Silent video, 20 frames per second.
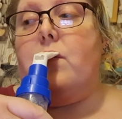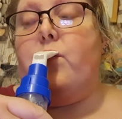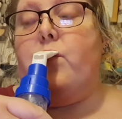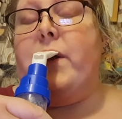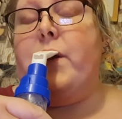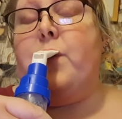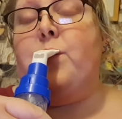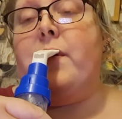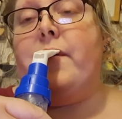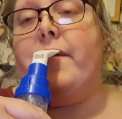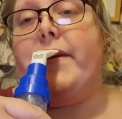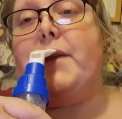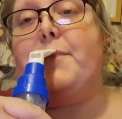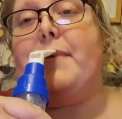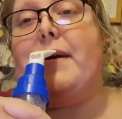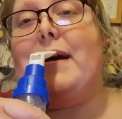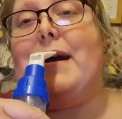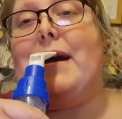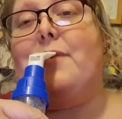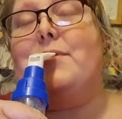we're worried
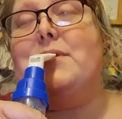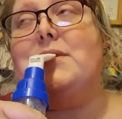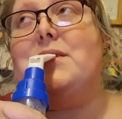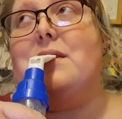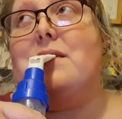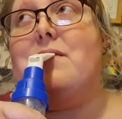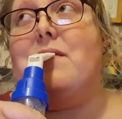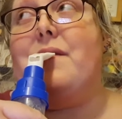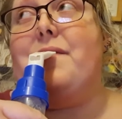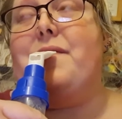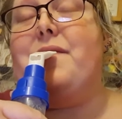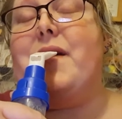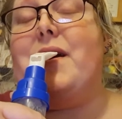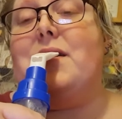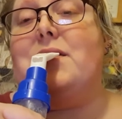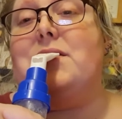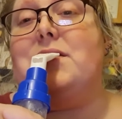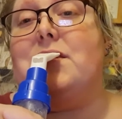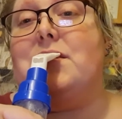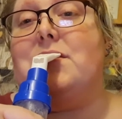about how it's going to
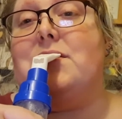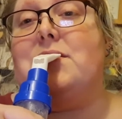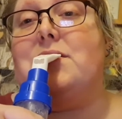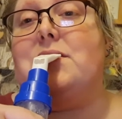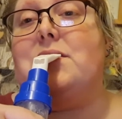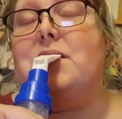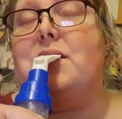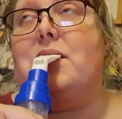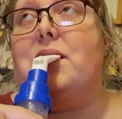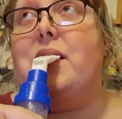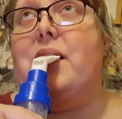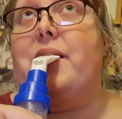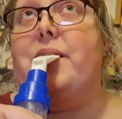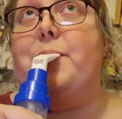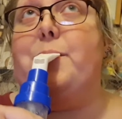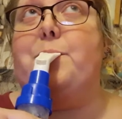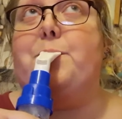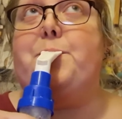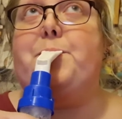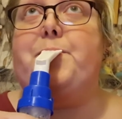affect us.
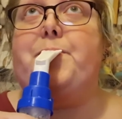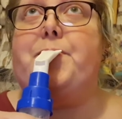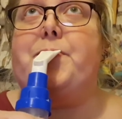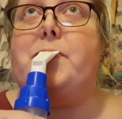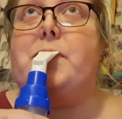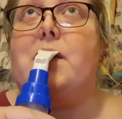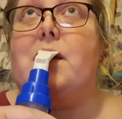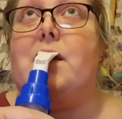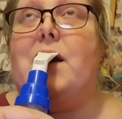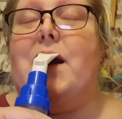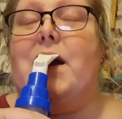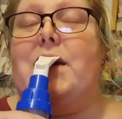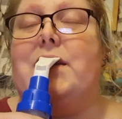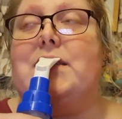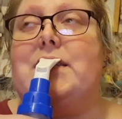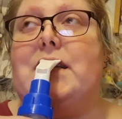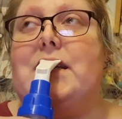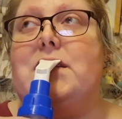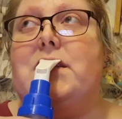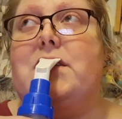Like I
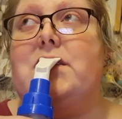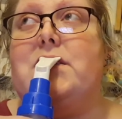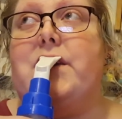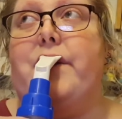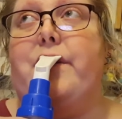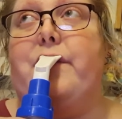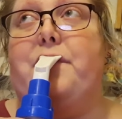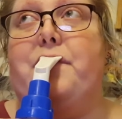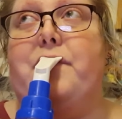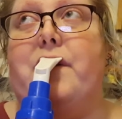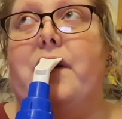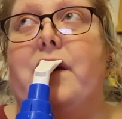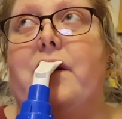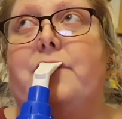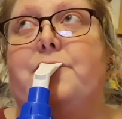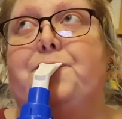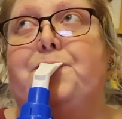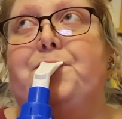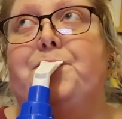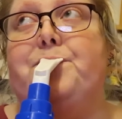said to Soph that